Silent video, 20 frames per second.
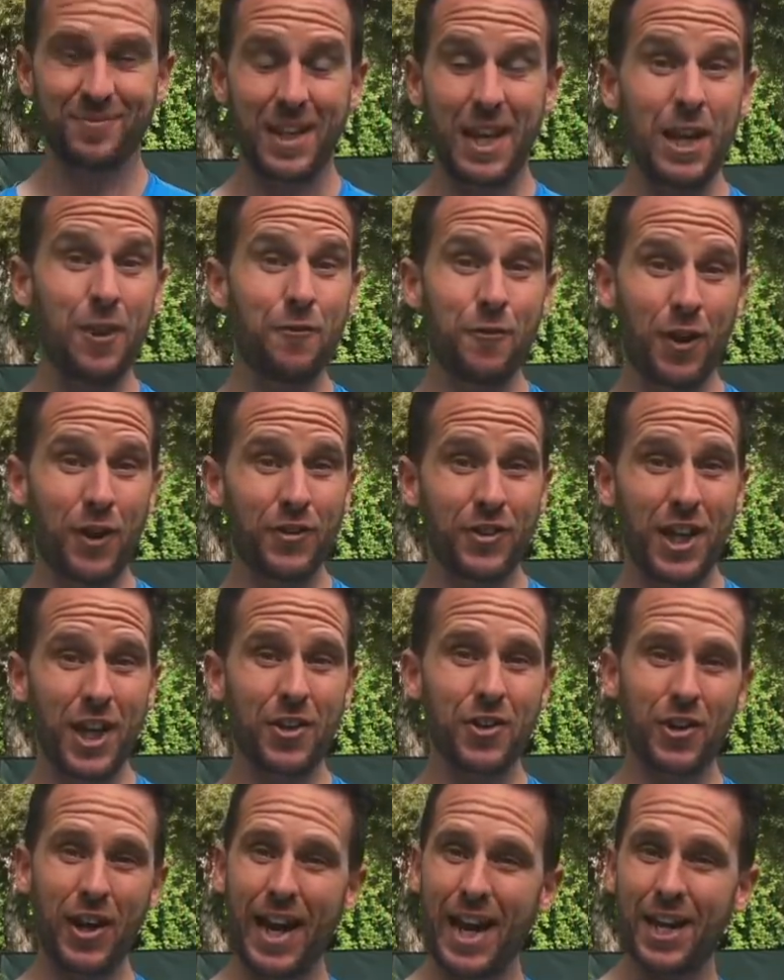If, on the
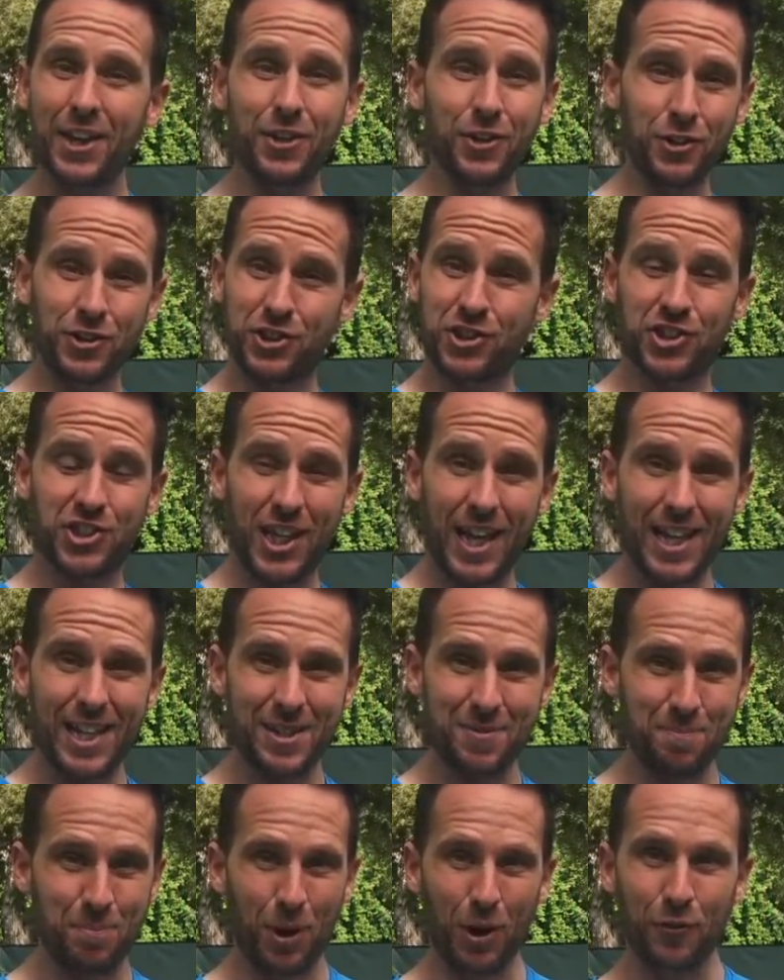other hand, you're set
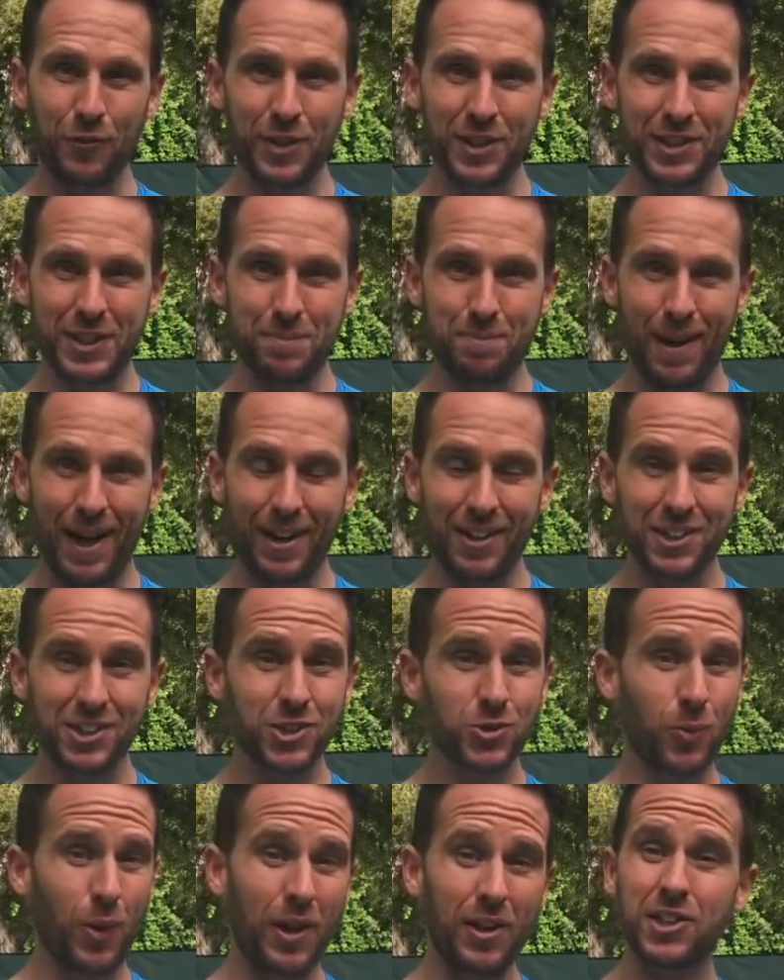and perfectly
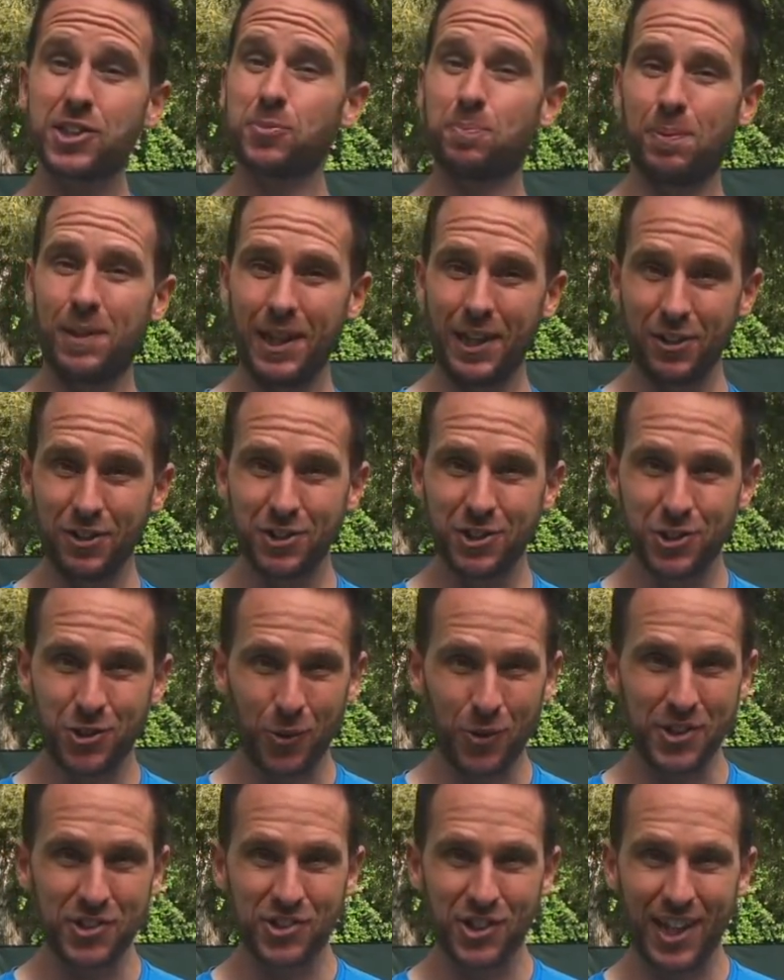balanced, well, it's player's
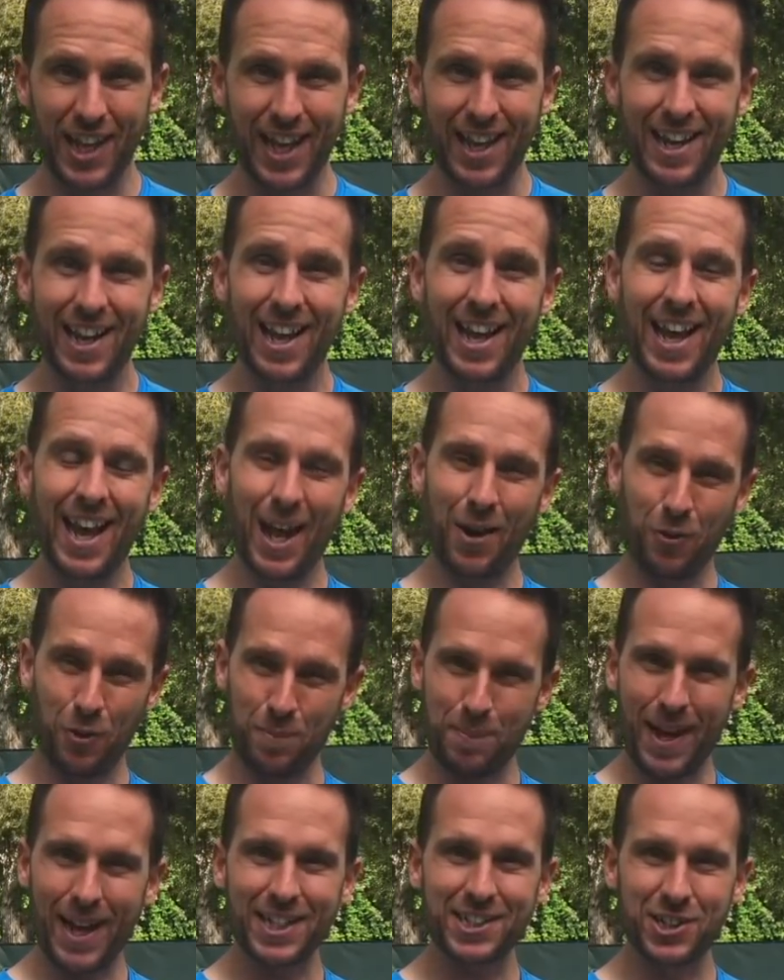choice again, and we're
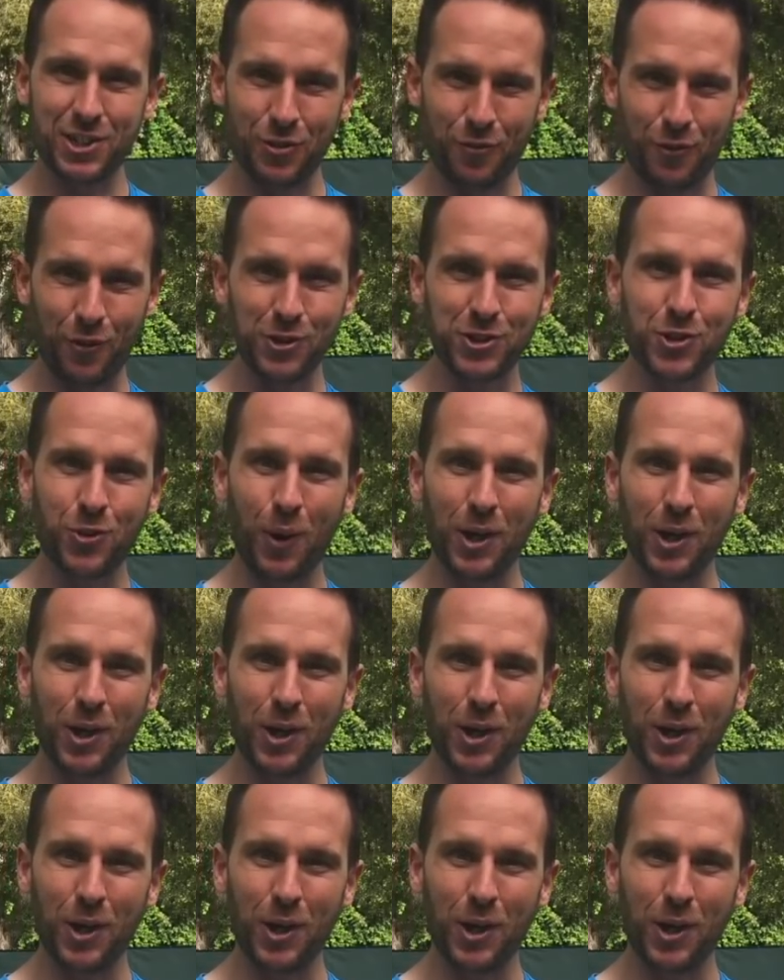back to the first